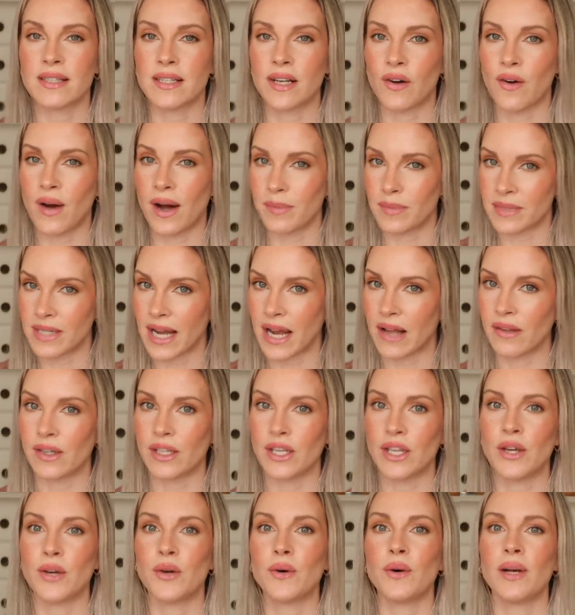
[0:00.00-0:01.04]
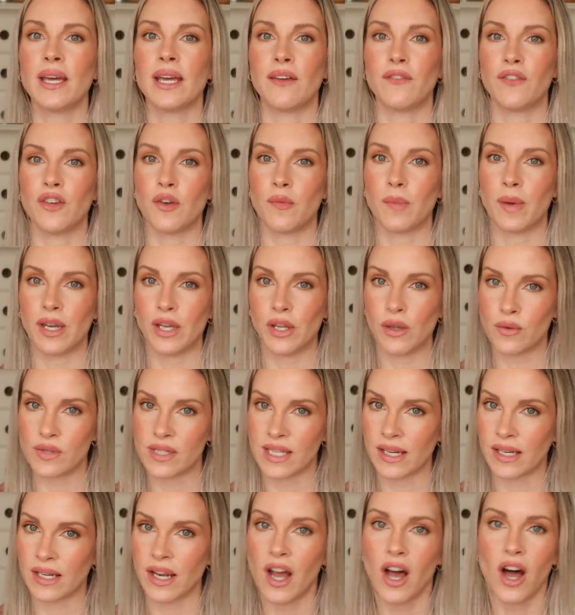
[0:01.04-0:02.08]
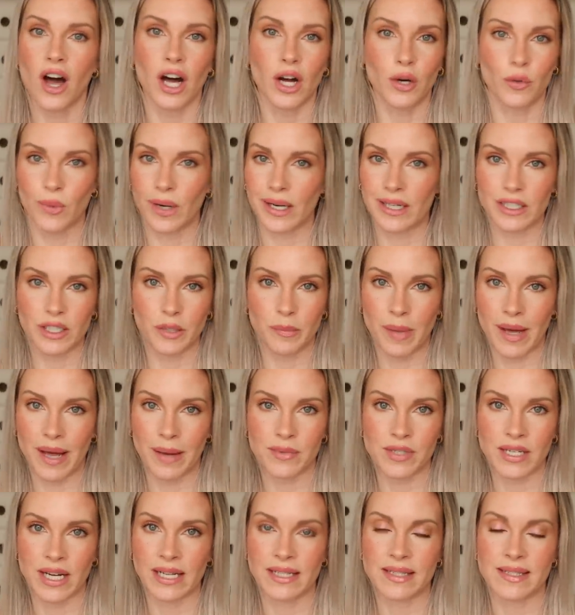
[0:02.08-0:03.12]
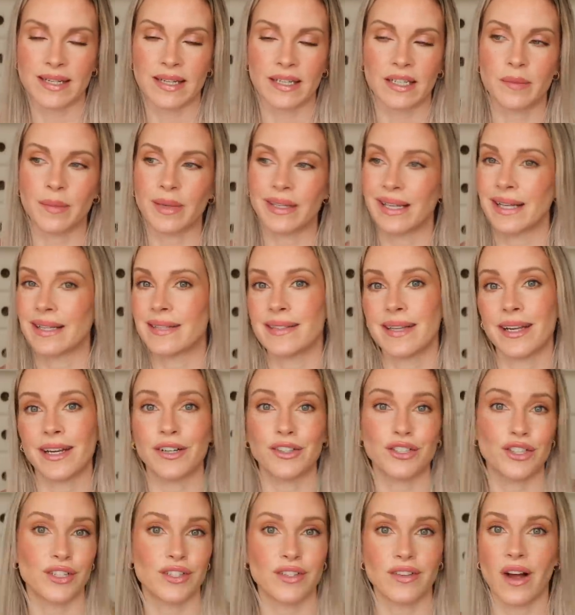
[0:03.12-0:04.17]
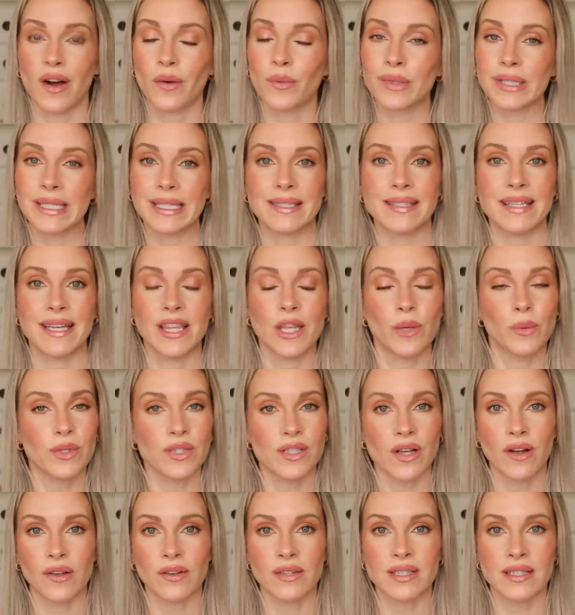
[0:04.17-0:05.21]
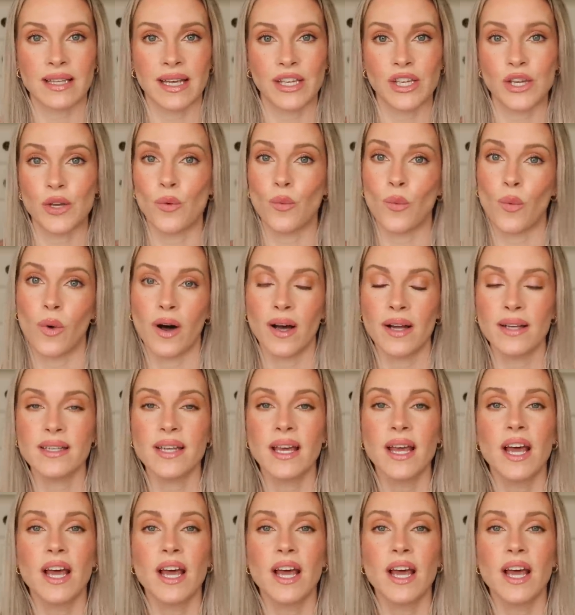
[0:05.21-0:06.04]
So I'm telling you, if you've been using a regular peptide serum and let's say you're just not really seeing the results like you want,